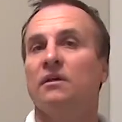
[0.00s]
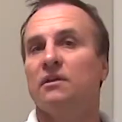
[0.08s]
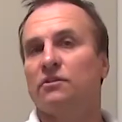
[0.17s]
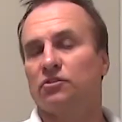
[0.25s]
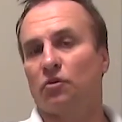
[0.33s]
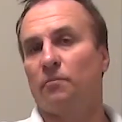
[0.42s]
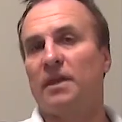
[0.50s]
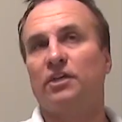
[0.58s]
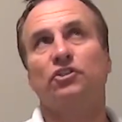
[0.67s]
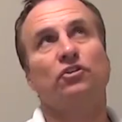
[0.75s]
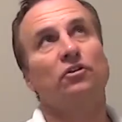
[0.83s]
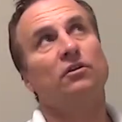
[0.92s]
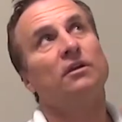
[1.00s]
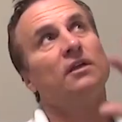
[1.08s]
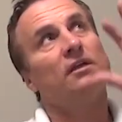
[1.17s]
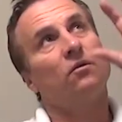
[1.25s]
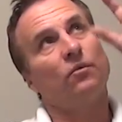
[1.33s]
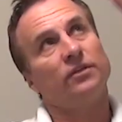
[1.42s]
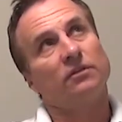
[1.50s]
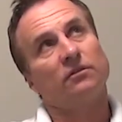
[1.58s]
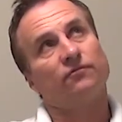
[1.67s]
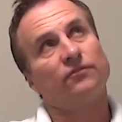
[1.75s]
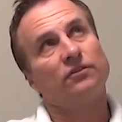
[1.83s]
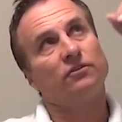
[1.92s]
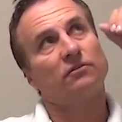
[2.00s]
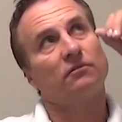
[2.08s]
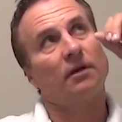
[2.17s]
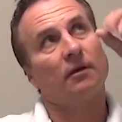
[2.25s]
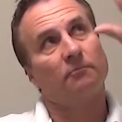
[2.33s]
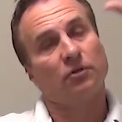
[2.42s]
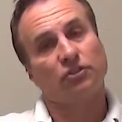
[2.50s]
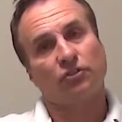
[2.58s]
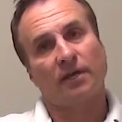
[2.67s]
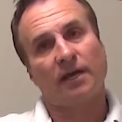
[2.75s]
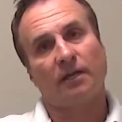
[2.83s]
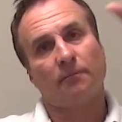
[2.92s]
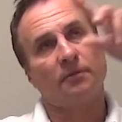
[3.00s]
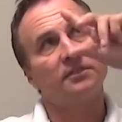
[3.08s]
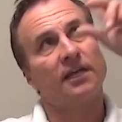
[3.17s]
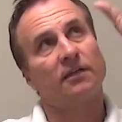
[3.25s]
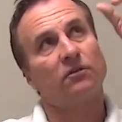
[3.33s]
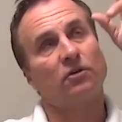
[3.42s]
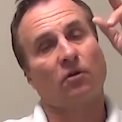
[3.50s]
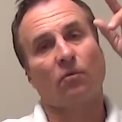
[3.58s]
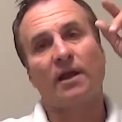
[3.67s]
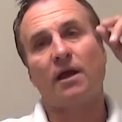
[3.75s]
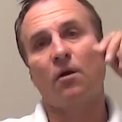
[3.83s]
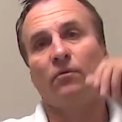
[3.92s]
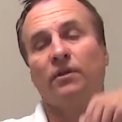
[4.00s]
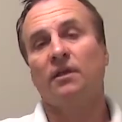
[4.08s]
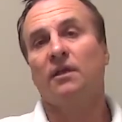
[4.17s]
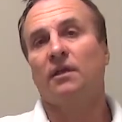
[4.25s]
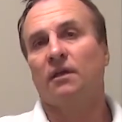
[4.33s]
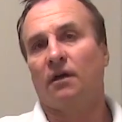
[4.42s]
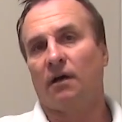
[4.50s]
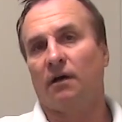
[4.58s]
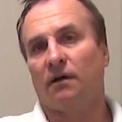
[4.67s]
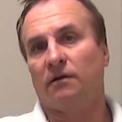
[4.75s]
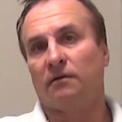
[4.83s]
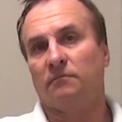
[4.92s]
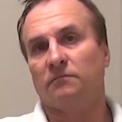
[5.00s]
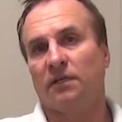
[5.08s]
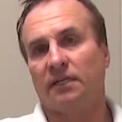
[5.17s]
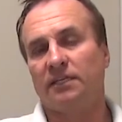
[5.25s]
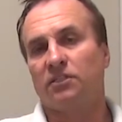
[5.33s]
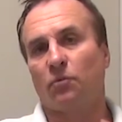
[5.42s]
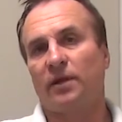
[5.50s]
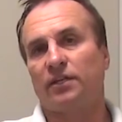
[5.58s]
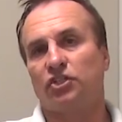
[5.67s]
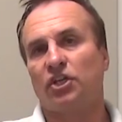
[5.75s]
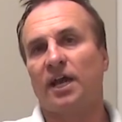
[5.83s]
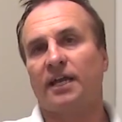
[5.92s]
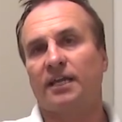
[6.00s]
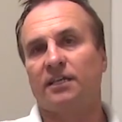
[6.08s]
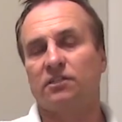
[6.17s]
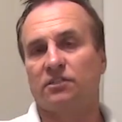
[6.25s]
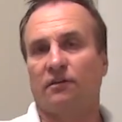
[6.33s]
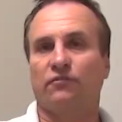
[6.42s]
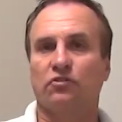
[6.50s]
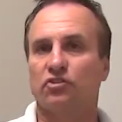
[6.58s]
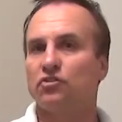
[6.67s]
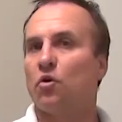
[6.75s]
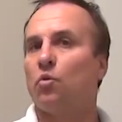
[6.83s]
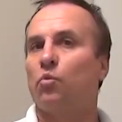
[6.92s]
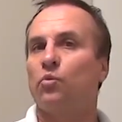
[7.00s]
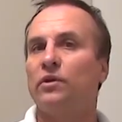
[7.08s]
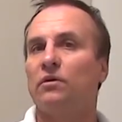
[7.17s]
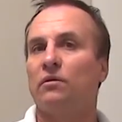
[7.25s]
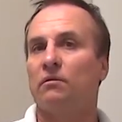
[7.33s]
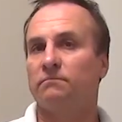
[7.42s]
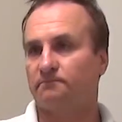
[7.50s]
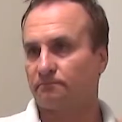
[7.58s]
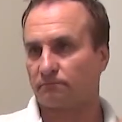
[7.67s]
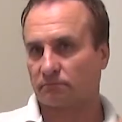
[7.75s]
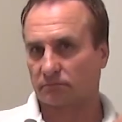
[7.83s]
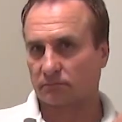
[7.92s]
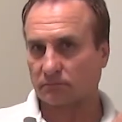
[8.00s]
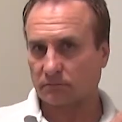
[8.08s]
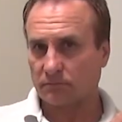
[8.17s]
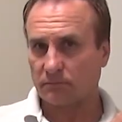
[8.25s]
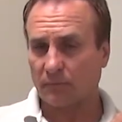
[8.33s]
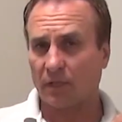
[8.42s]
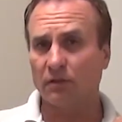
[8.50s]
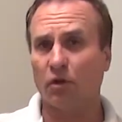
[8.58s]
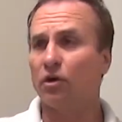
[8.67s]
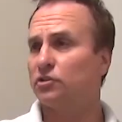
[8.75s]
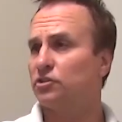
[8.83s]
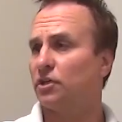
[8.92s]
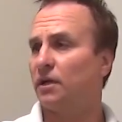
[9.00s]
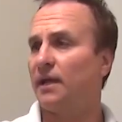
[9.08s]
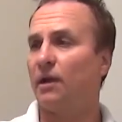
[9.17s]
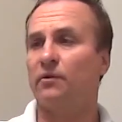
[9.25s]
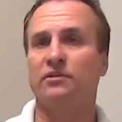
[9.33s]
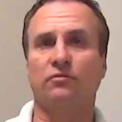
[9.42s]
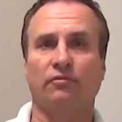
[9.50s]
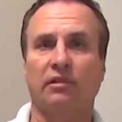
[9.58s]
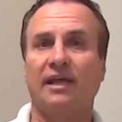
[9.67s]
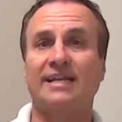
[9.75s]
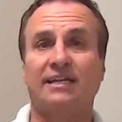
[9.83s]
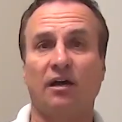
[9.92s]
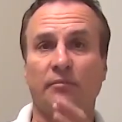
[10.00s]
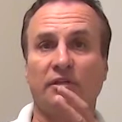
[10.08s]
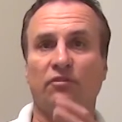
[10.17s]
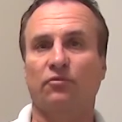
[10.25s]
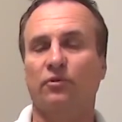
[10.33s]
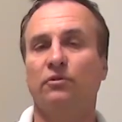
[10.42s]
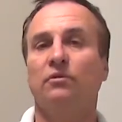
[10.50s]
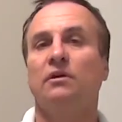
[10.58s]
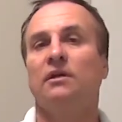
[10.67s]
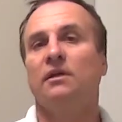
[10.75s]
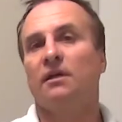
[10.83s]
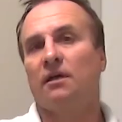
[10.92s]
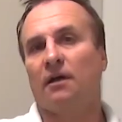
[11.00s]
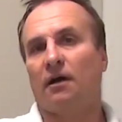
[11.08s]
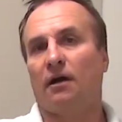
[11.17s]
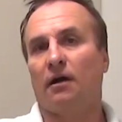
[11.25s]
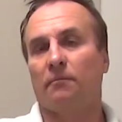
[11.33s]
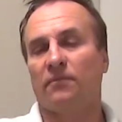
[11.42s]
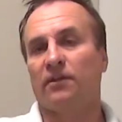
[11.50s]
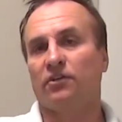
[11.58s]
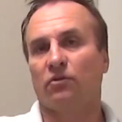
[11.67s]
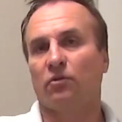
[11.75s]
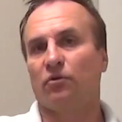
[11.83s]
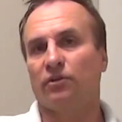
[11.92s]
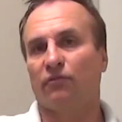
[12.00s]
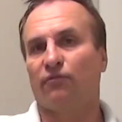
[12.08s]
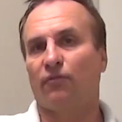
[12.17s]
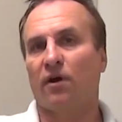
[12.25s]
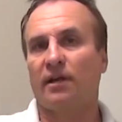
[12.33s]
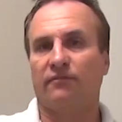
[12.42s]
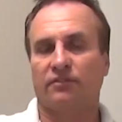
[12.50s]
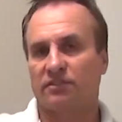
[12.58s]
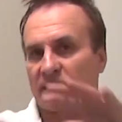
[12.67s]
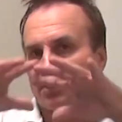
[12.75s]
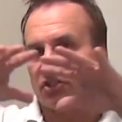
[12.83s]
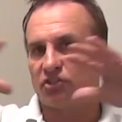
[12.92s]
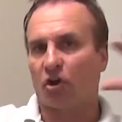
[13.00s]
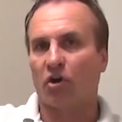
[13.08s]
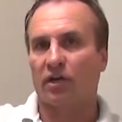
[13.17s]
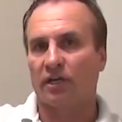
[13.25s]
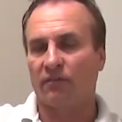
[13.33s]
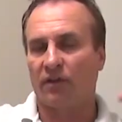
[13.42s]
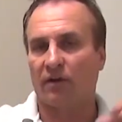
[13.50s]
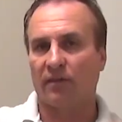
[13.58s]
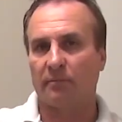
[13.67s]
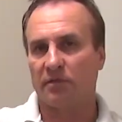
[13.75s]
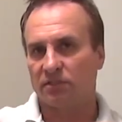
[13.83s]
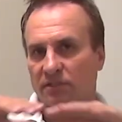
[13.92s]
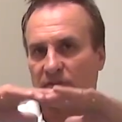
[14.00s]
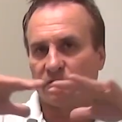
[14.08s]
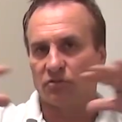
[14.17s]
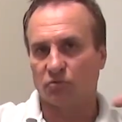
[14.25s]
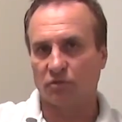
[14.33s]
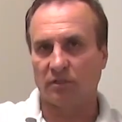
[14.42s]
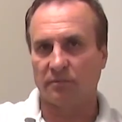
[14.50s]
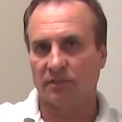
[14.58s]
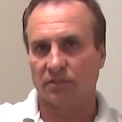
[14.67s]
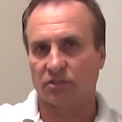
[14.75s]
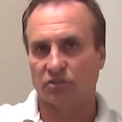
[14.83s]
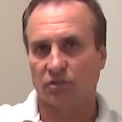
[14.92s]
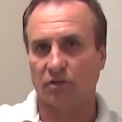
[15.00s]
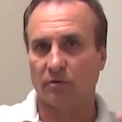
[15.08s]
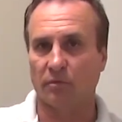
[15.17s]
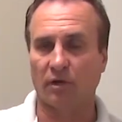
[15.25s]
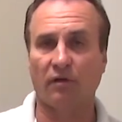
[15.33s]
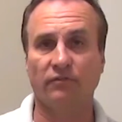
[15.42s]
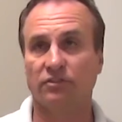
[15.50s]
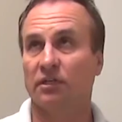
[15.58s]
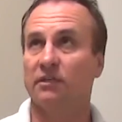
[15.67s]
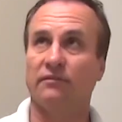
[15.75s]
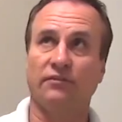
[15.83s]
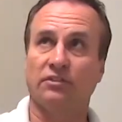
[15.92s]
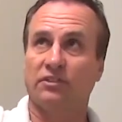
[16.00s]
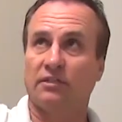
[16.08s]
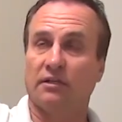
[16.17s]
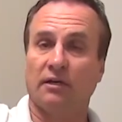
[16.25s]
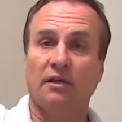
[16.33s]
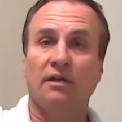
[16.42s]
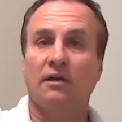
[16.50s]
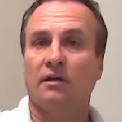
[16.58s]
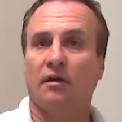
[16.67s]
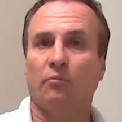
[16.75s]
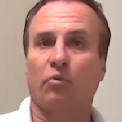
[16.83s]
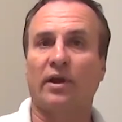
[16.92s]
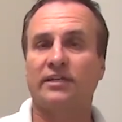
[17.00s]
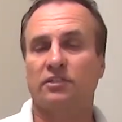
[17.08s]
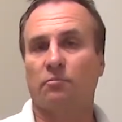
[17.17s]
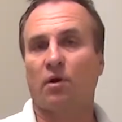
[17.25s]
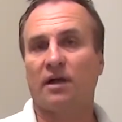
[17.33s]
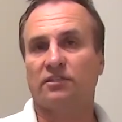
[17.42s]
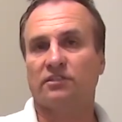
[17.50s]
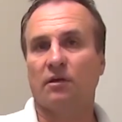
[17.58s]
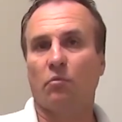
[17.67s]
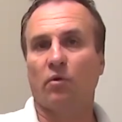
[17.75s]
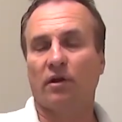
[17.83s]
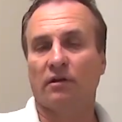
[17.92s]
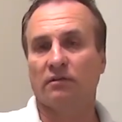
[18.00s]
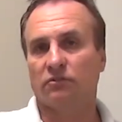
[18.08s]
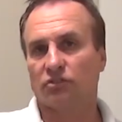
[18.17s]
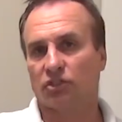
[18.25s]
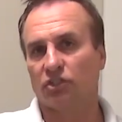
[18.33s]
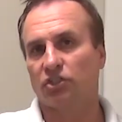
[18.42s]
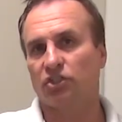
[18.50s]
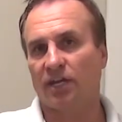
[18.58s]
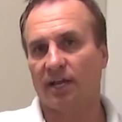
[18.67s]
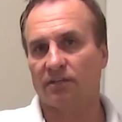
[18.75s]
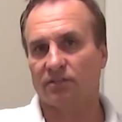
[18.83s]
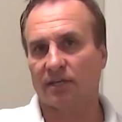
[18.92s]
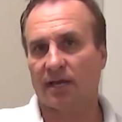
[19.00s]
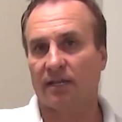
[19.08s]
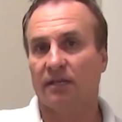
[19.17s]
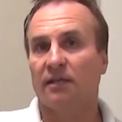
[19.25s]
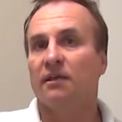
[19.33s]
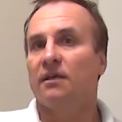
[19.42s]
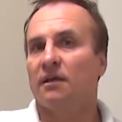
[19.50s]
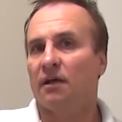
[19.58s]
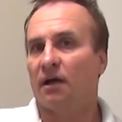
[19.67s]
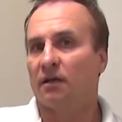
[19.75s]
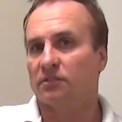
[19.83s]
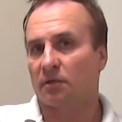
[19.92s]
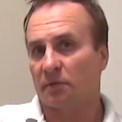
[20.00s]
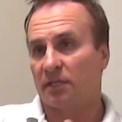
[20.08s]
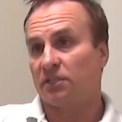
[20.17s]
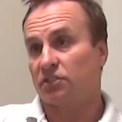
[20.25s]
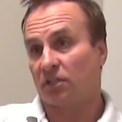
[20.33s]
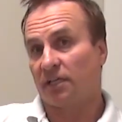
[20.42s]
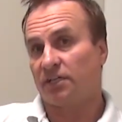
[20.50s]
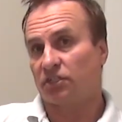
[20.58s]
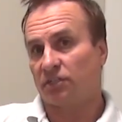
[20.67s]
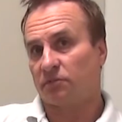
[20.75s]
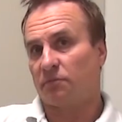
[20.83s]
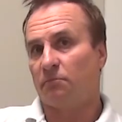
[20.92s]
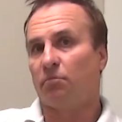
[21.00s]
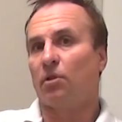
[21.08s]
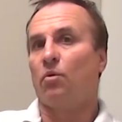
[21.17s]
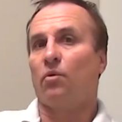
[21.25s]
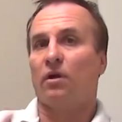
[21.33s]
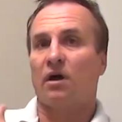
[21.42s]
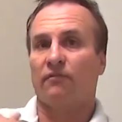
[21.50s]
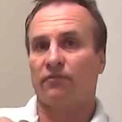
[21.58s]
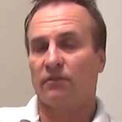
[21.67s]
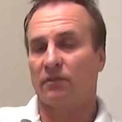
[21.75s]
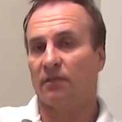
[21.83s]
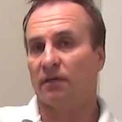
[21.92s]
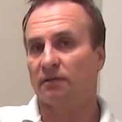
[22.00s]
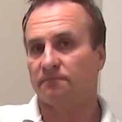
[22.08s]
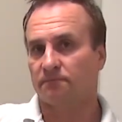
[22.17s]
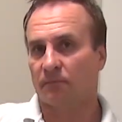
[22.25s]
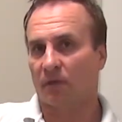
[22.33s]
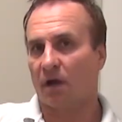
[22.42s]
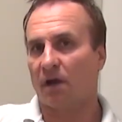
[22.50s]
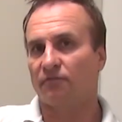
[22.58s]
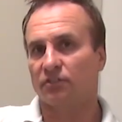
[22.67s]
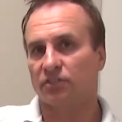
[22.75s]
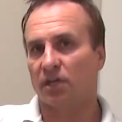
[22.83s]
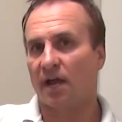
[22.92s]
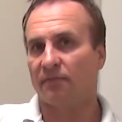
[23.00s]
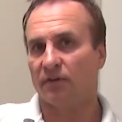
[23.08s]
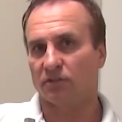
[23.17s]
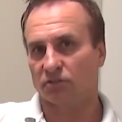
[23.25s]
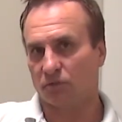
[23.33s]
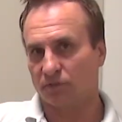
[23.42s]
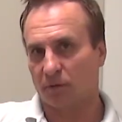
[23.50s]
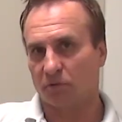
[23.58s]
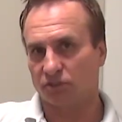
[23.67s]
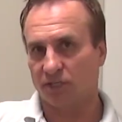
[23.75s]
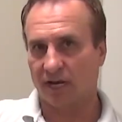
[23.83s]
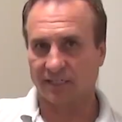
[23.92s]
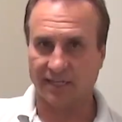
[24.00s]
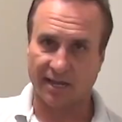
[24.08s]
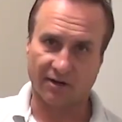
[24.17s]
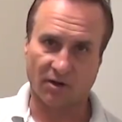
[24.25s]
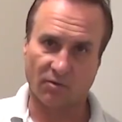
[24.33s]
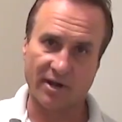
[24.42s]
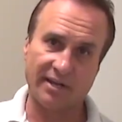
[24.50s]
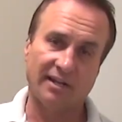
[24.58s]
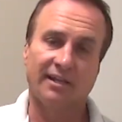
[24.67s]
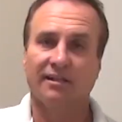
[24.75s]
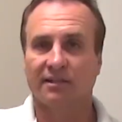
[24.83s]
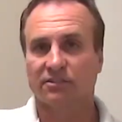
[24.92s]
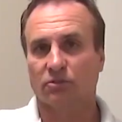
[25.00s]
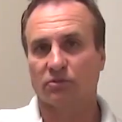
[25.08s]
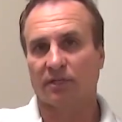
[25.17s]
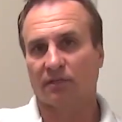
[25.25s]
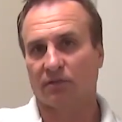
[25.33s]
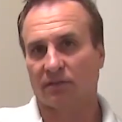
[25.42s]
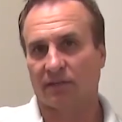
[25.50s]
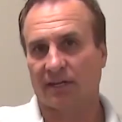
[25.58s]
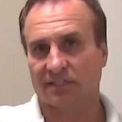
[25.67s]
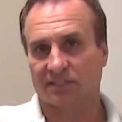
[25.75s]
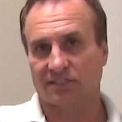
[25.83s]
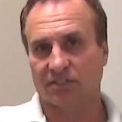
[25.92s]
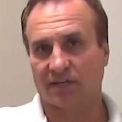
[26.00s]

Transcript: So make sure when you put your head up and take a look around, an easy way to check it is if there's no real large areas of light coming through, then you'll know you're fine. If it's nice and dark in there, that means nothing's really been disturbed. But all of a sudden, if you see a bright spot somewhere, there's a good chance that some of the insulation has been blowing off the side there. So double check that. All right, let's go take a look at the next